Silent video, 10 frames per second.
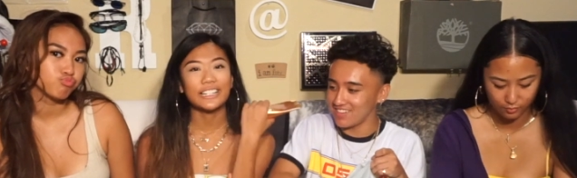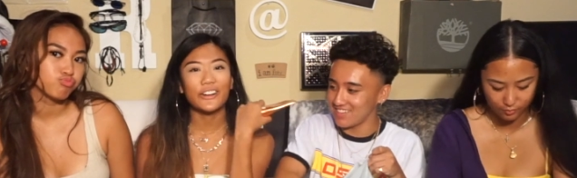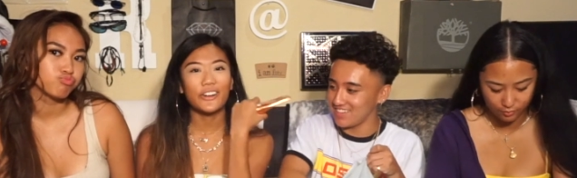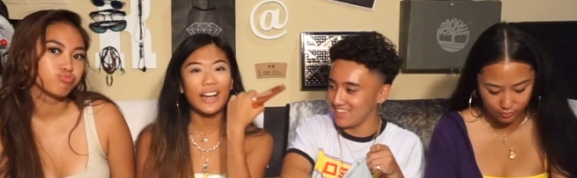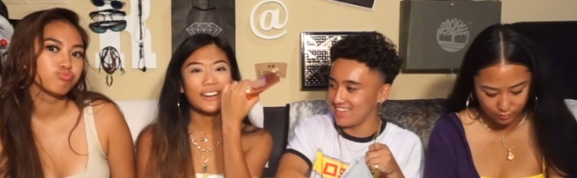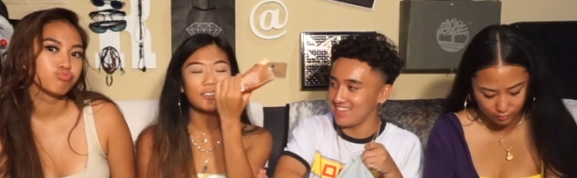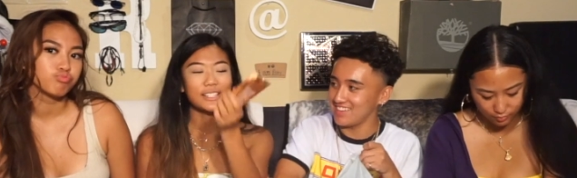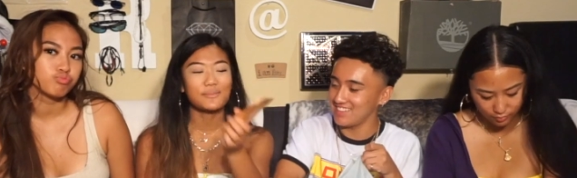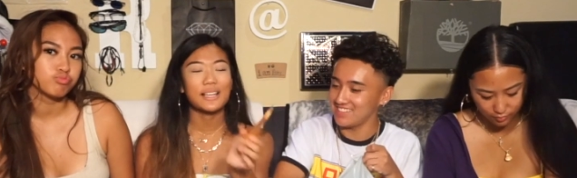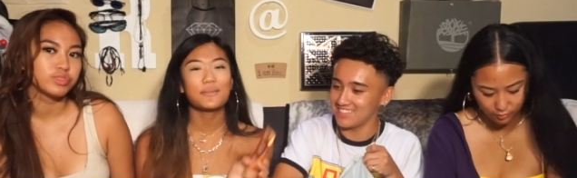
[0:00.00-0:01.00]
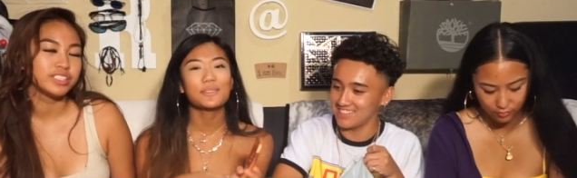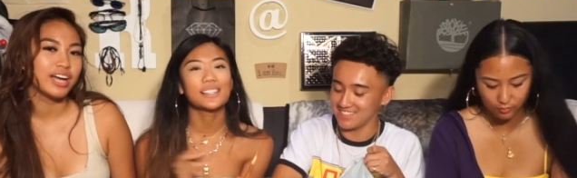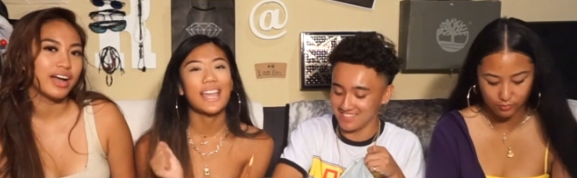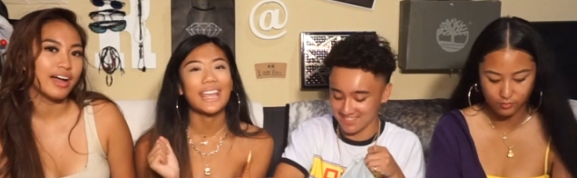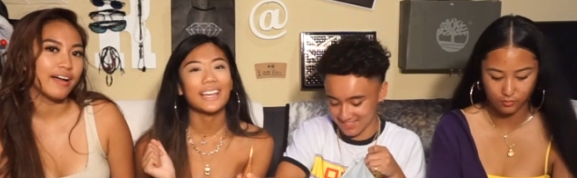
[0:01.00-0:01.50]
Speaker 1: you know how sometimes
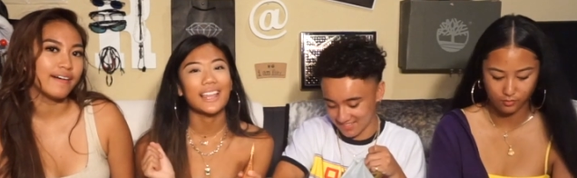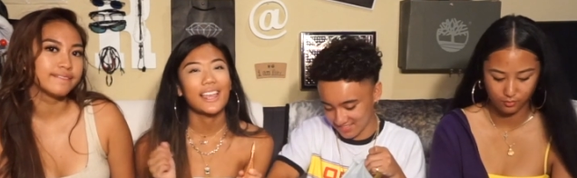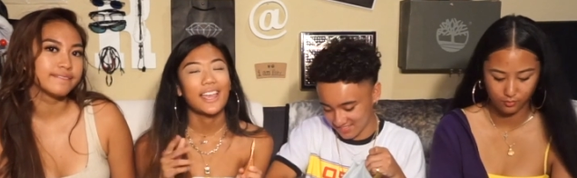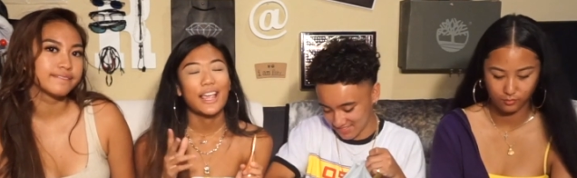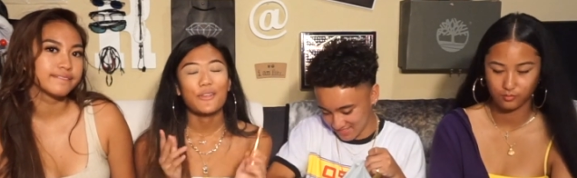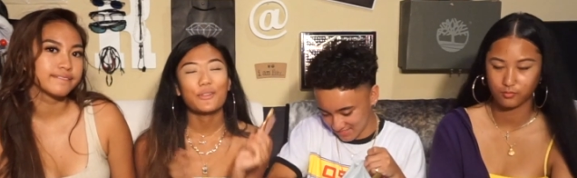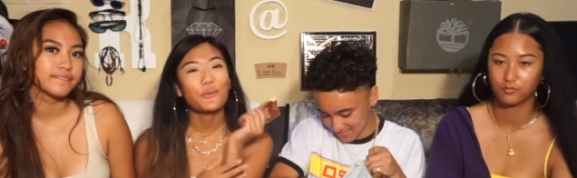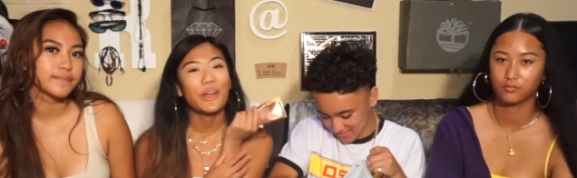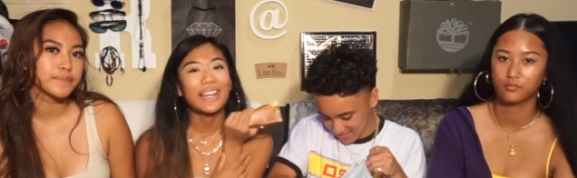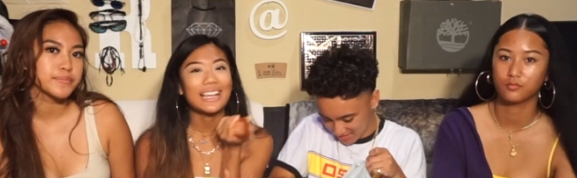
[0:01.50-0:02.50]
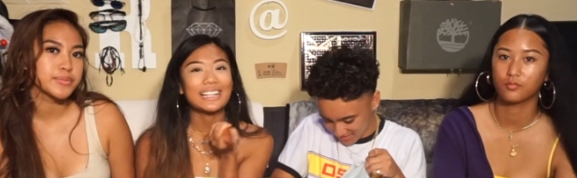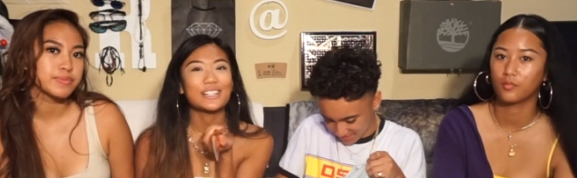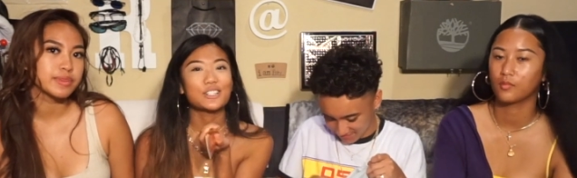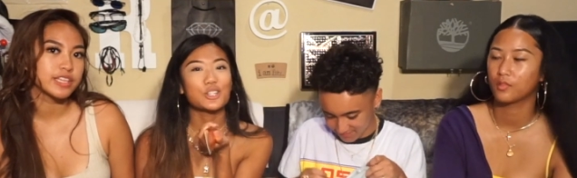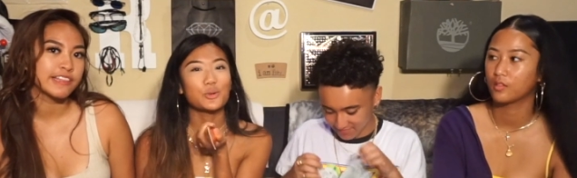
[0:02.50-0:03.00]
yeah. like if you're wearing like
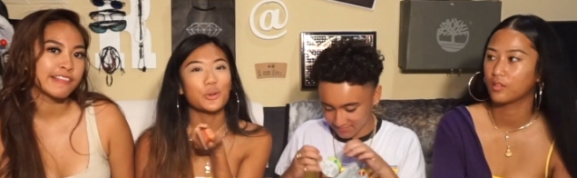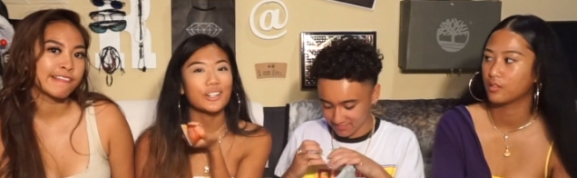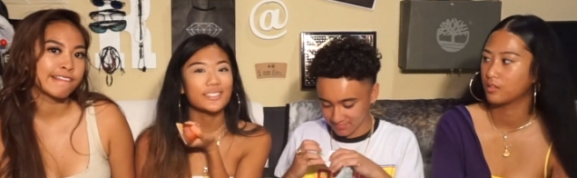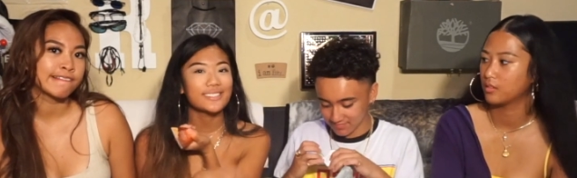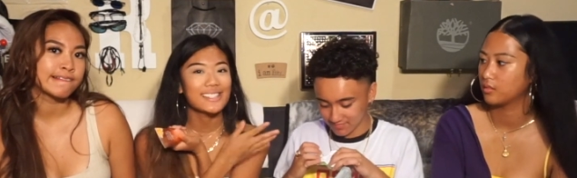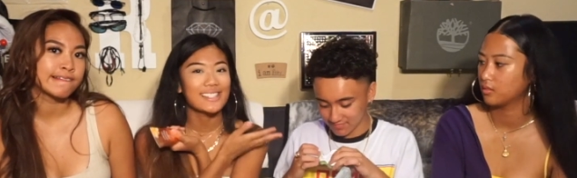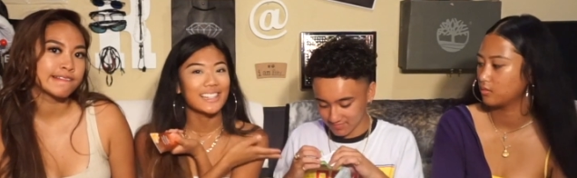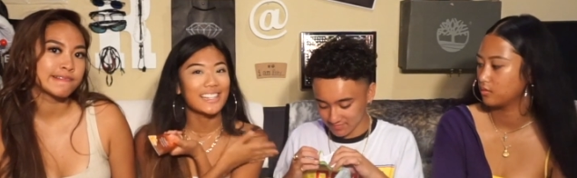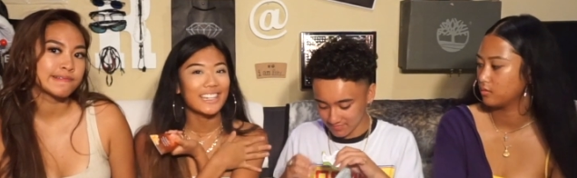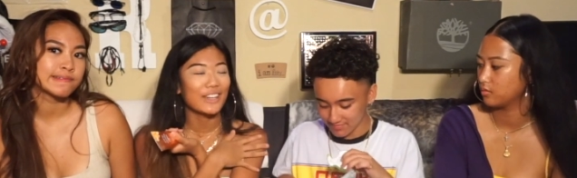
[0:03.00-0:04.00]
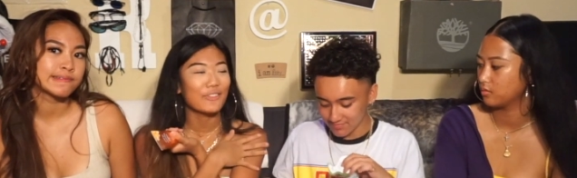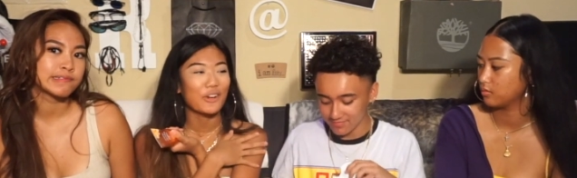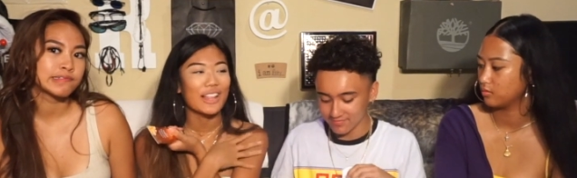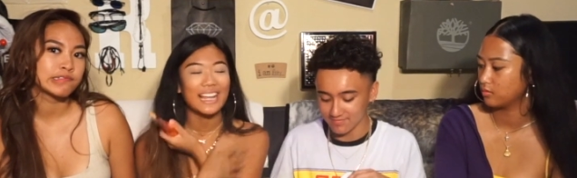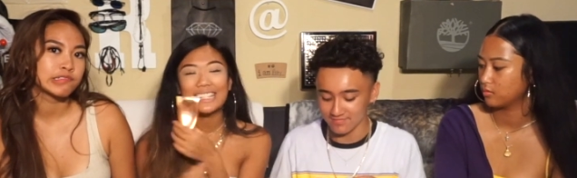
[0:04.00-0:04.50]
a short sleeve
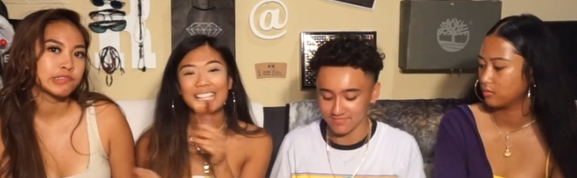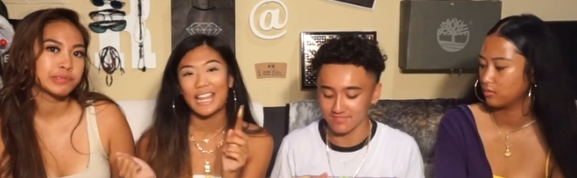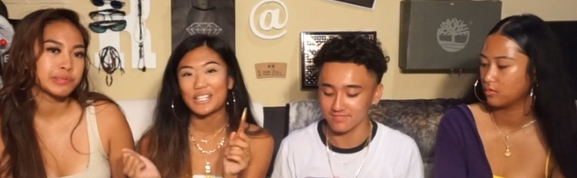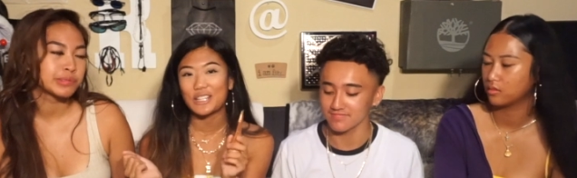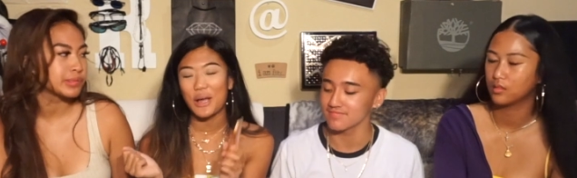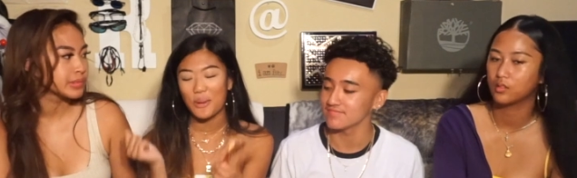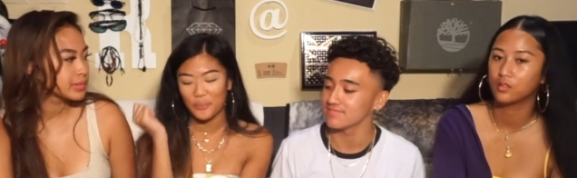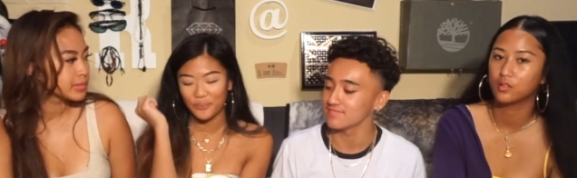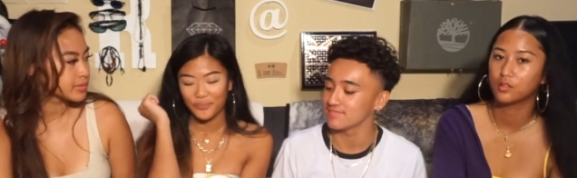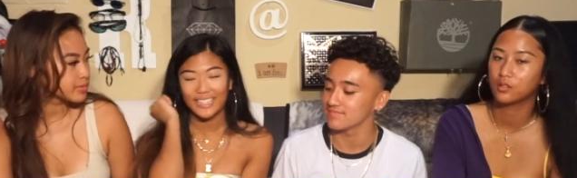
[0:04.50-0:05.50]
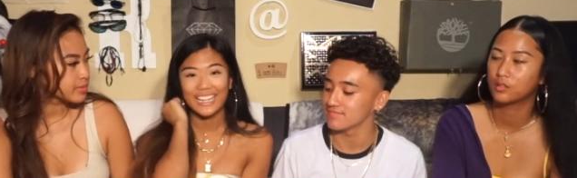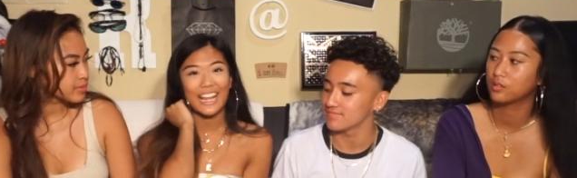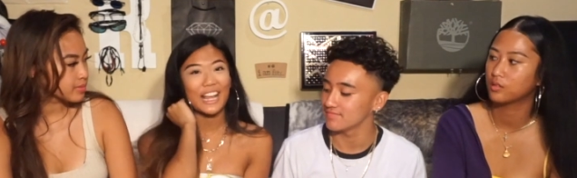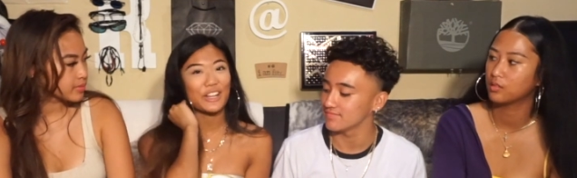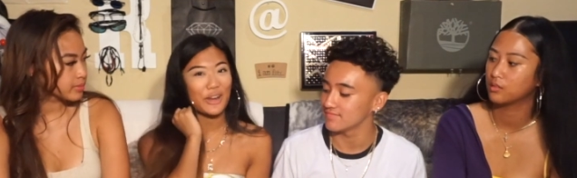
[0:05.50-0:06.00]
or like a tank top
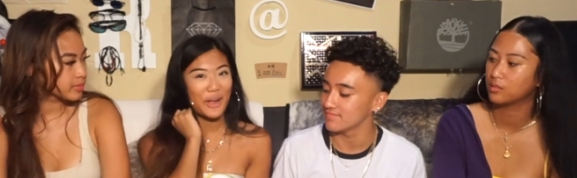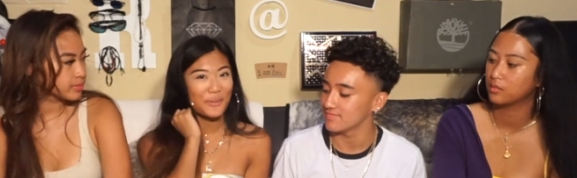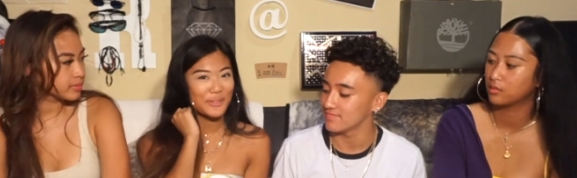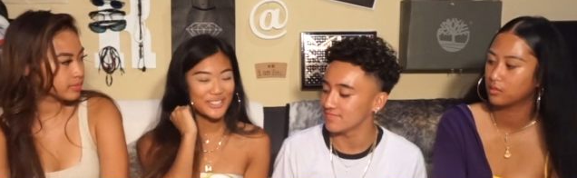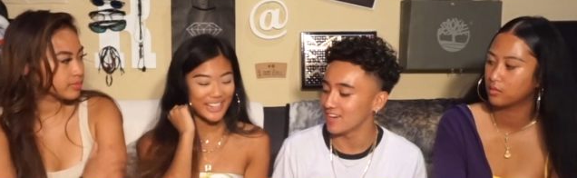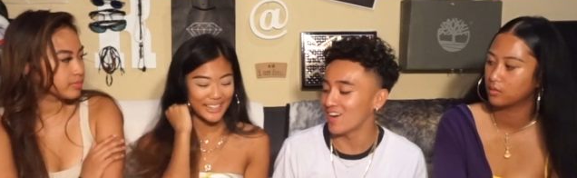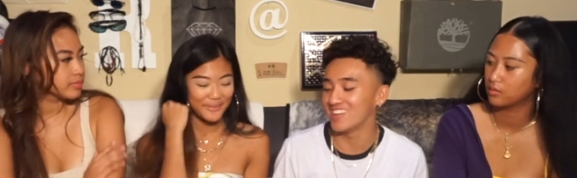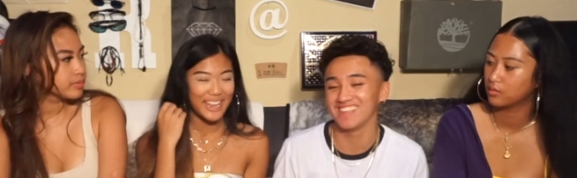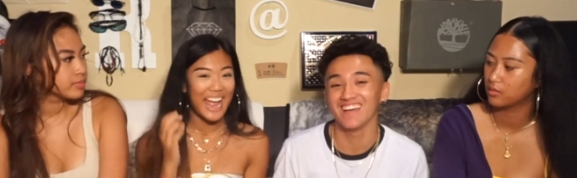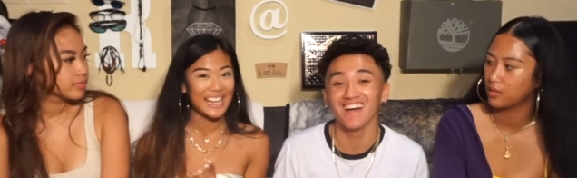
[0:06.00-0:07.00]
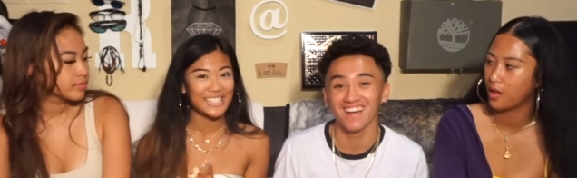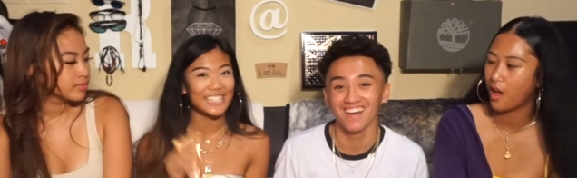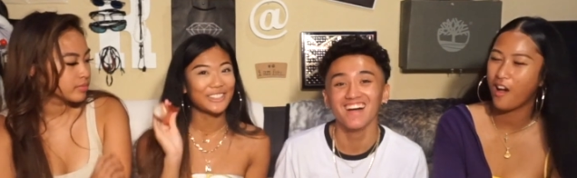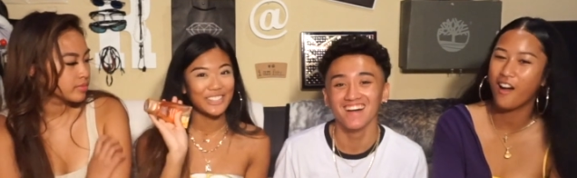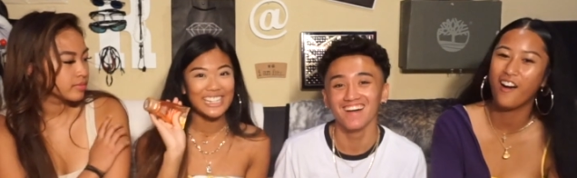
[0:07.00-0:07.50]
and your elbows are a little bit ashy,
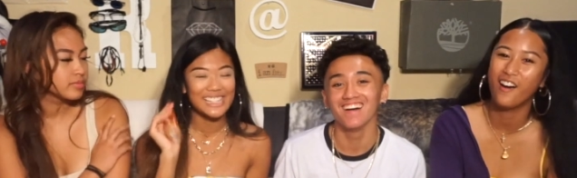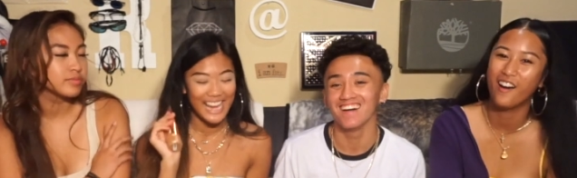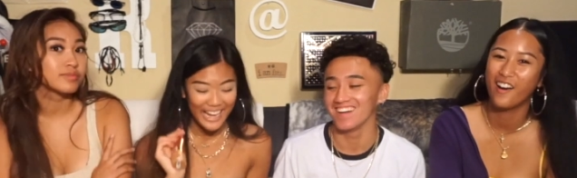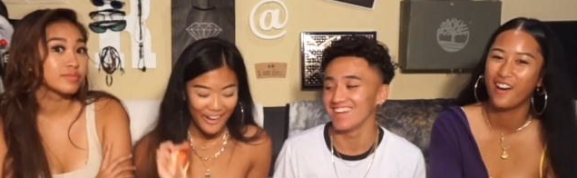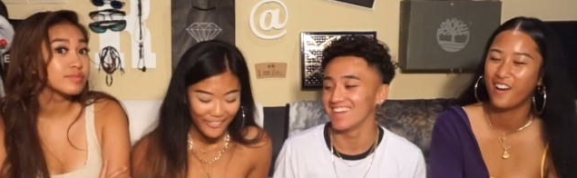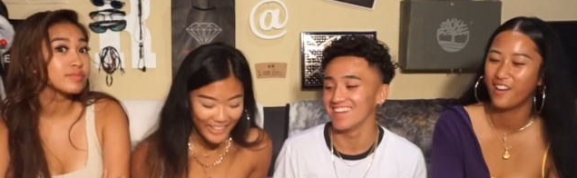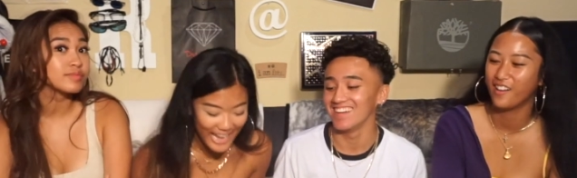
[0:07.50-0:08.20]
you need to take care of